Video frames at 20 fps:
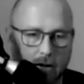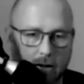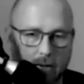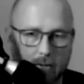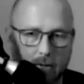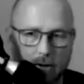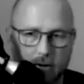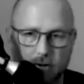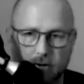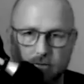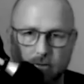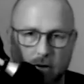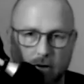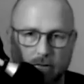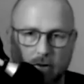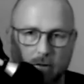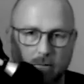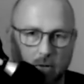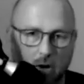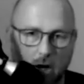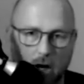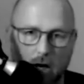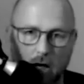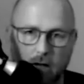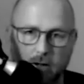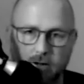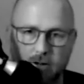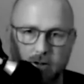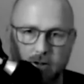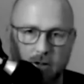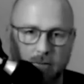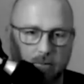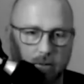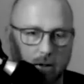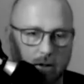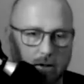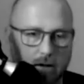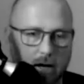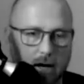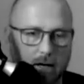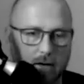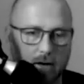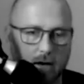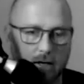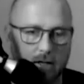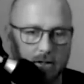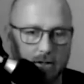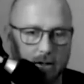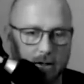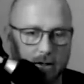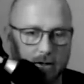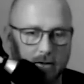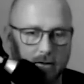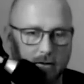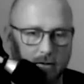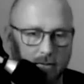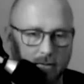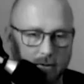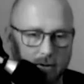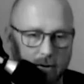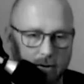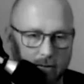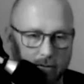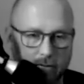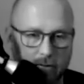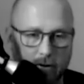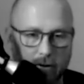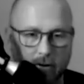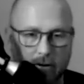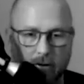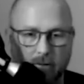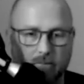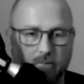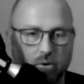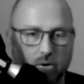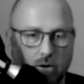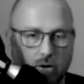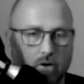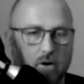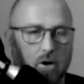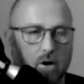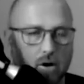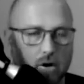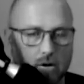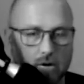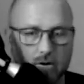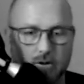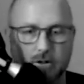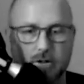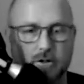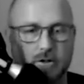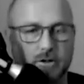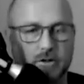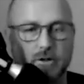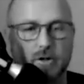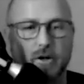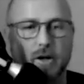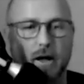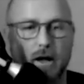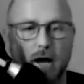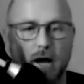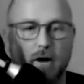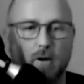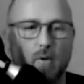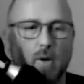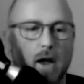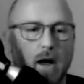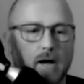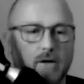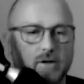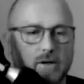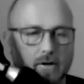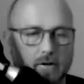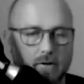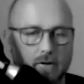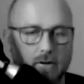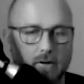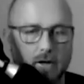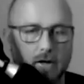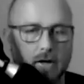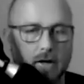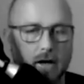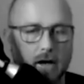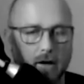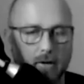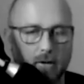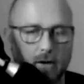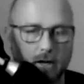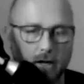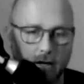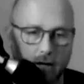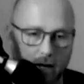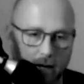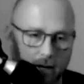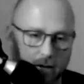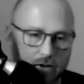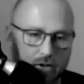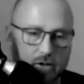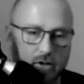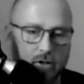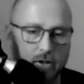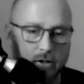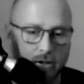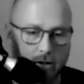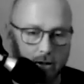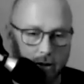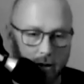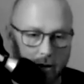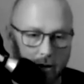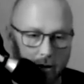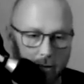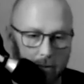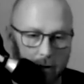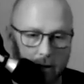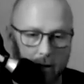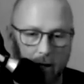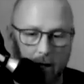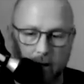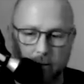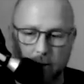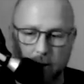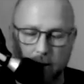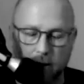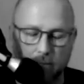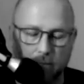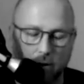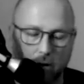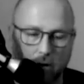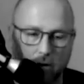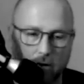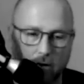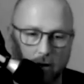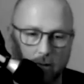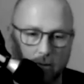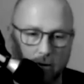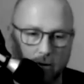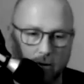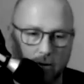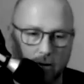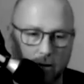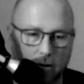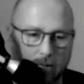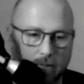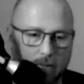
It's one of our blogs. It's completely agnostic in terms of protocols. It's just how do we actually do it? How do we engage? And how do you become part of the community?